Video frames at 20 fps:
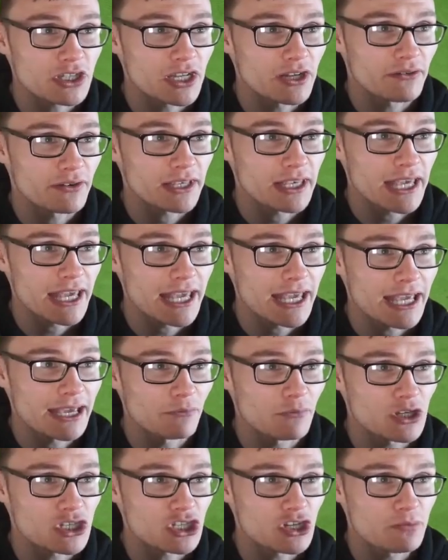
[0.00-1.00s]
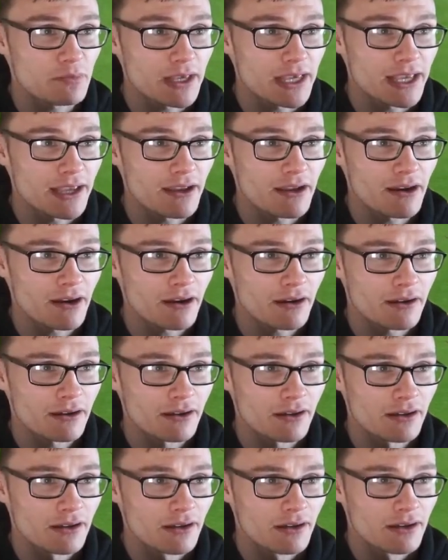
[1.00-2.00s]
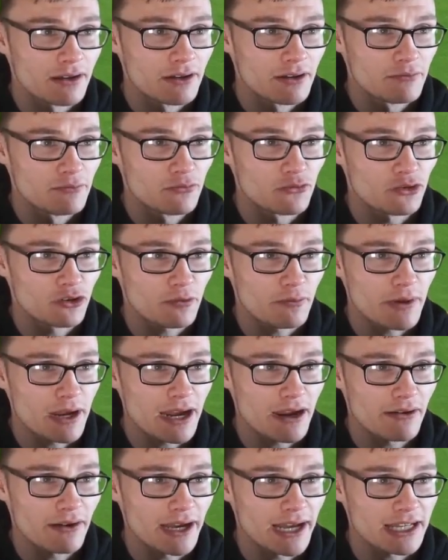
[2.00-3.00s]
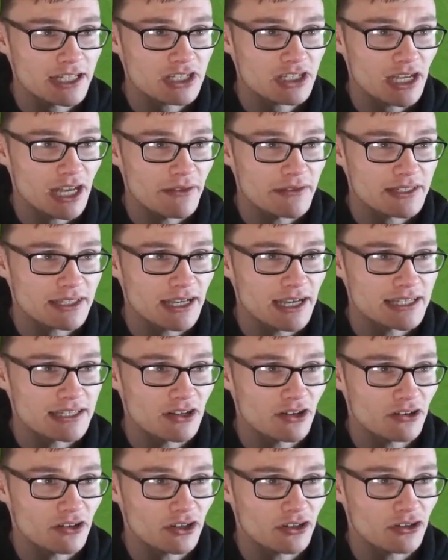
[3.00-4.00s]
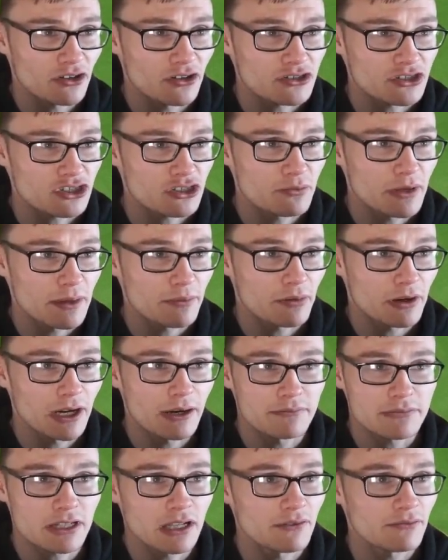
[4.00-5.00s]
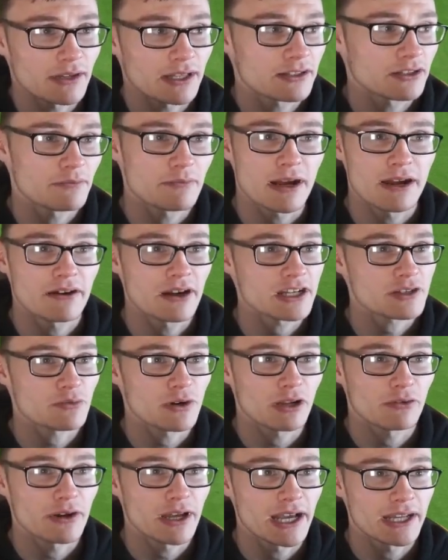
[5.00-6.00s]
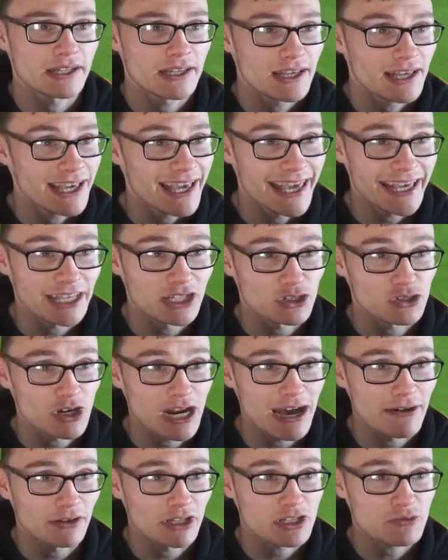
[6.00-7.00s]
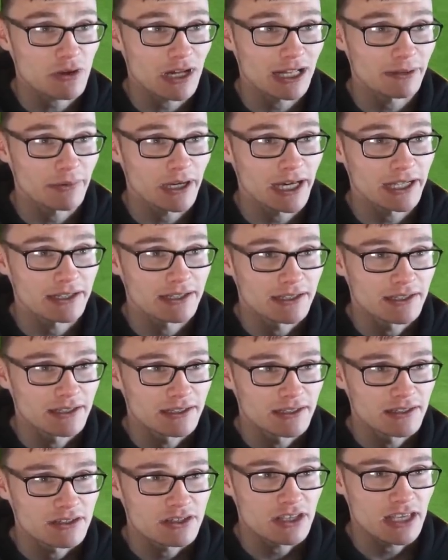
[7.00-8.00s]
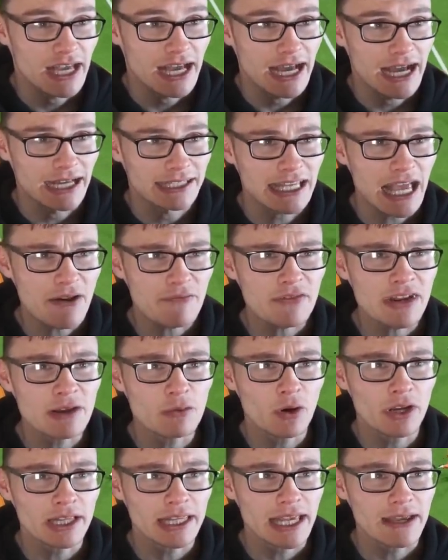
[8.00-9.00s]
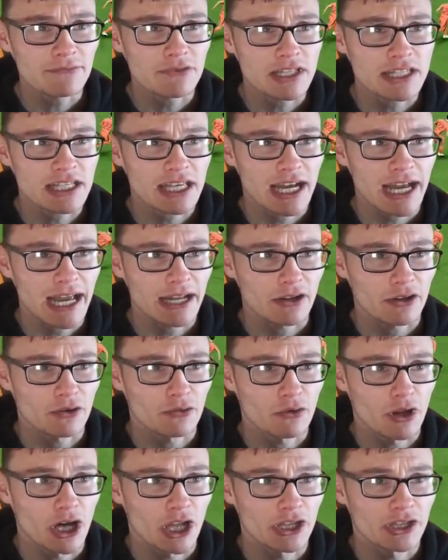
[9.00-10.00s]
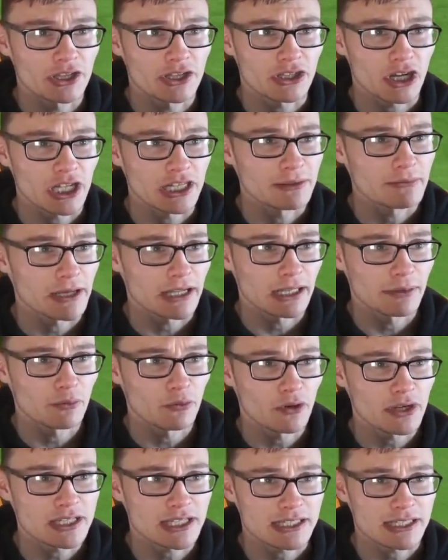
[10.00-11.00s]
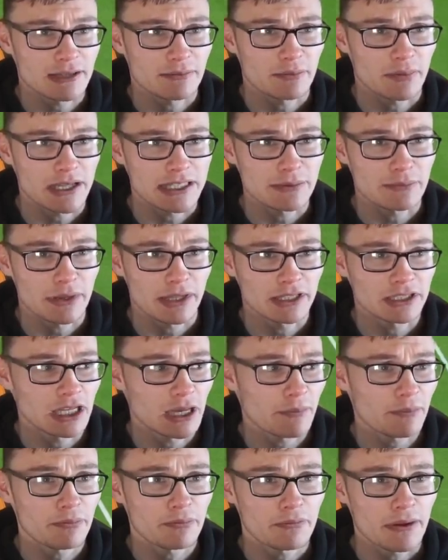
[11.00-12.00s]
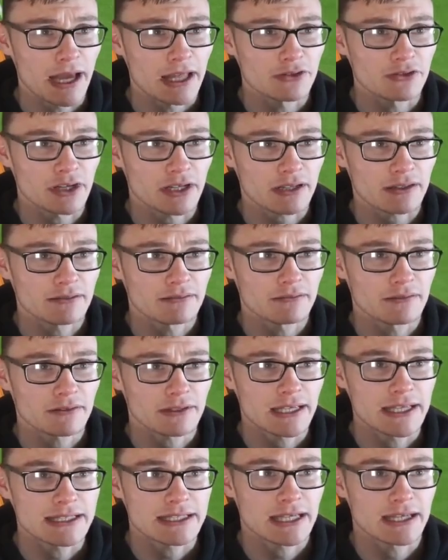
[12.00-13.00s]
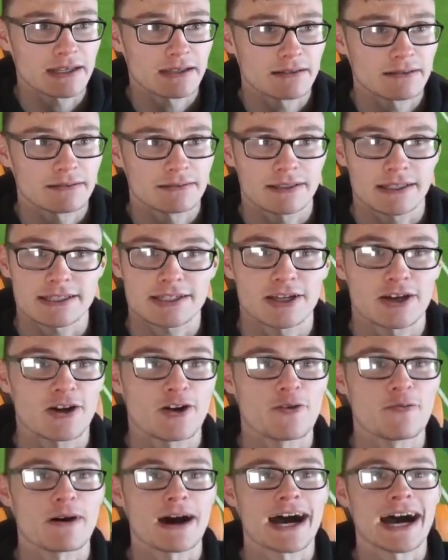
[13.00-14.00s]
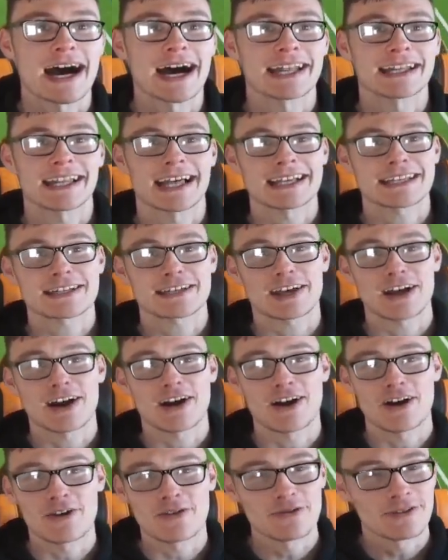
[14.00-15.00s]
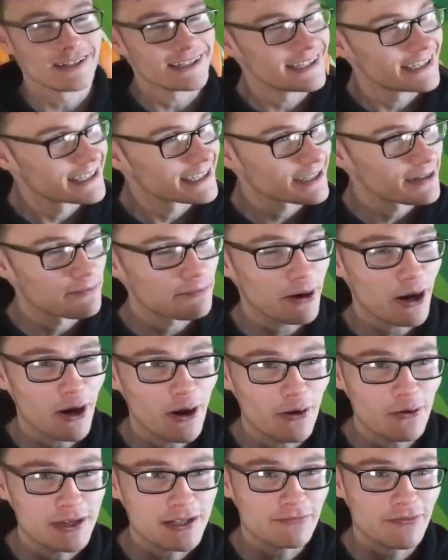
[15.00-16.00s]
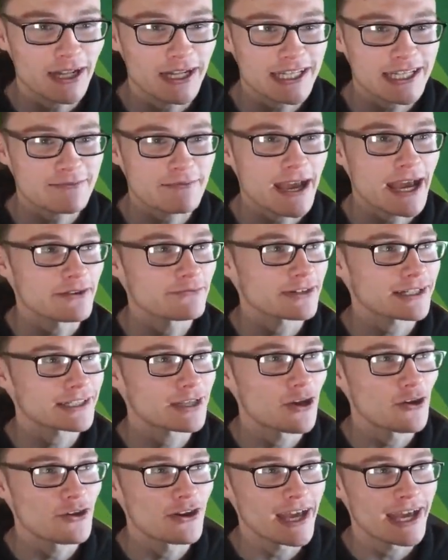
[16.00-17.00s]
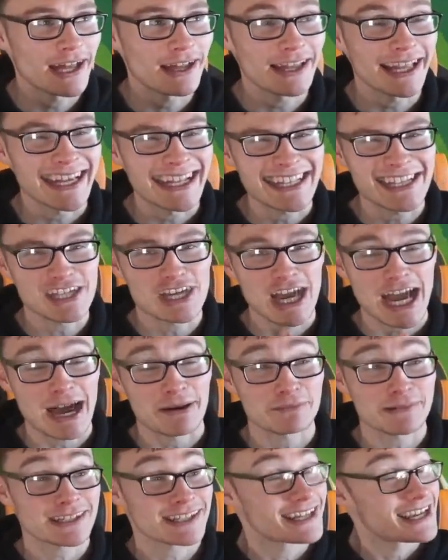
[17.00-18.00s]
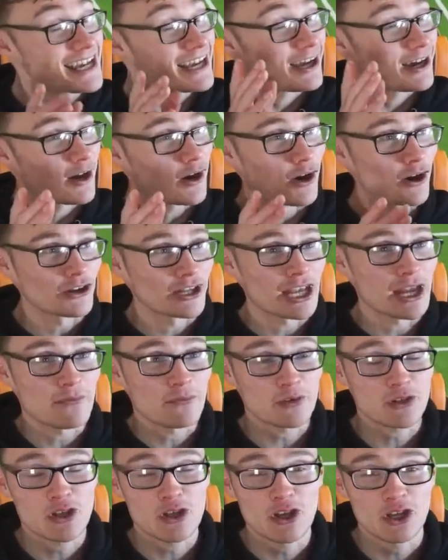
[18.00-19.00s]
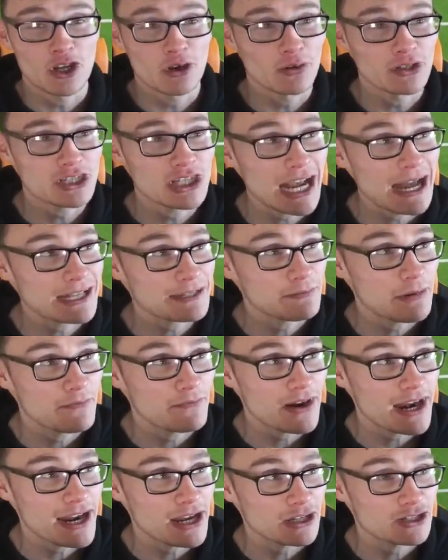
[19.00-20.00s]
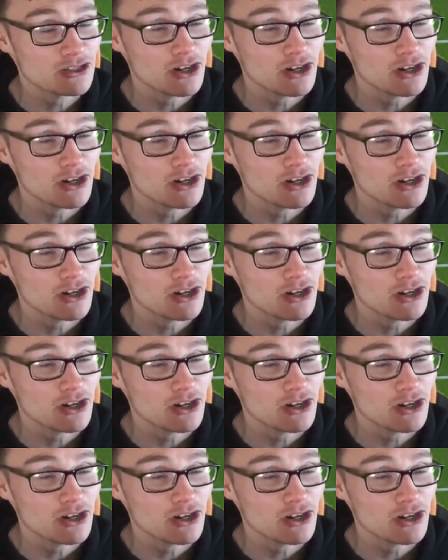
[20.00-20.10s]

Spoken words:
in here again. We should be here. Bruno Guimaraes. Yeah, this guy's not going to cause us too many problems. Lovely. Guimaraes, well read. He can travel as well, man. So yeah, I definitely want to give this guy another run down the middle, boys, as a build-up. Endrick. Easy. Let's go, man. Let's go. Composed finish from Endrick. 2-0 in champs. On here for 2-0 in champs, man. Very good